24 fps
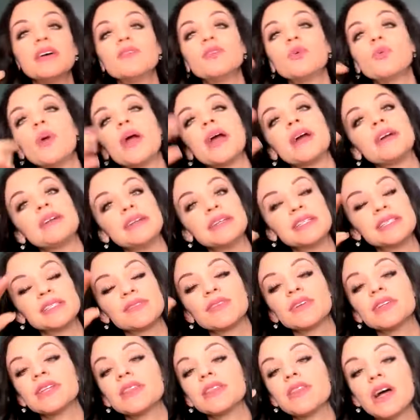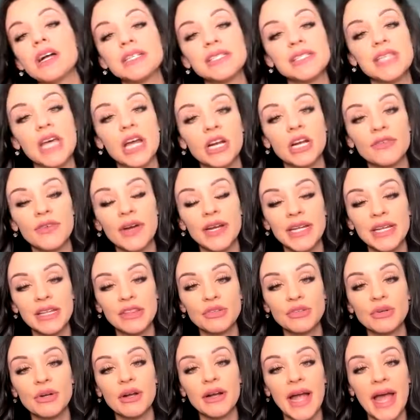of awareness for the thoughts that are running
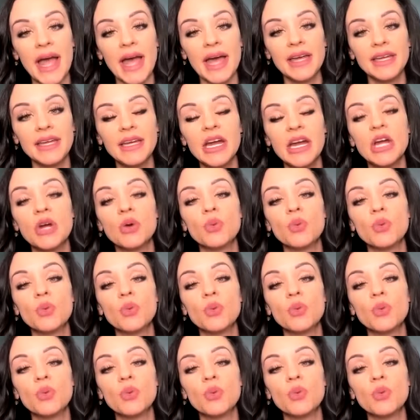through our head,